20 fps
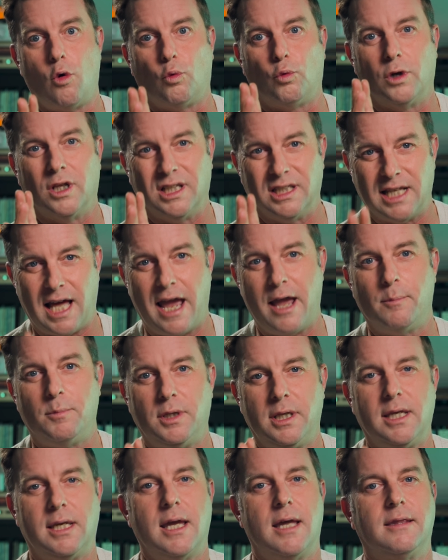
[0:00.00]

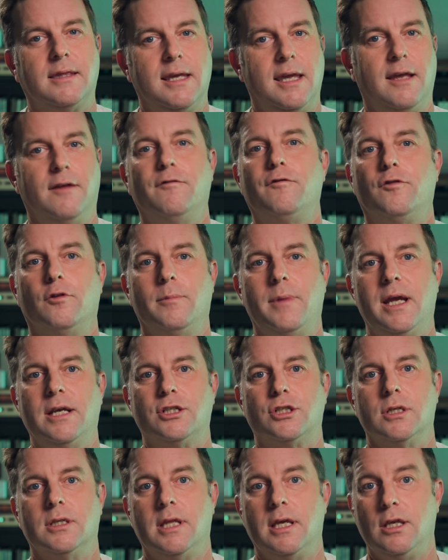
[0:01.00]
reliably get the
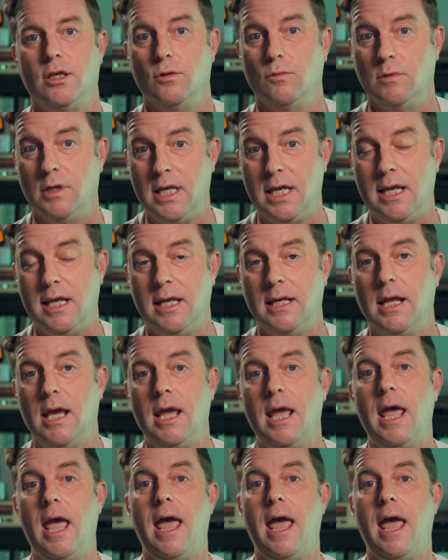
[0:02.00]
information that you need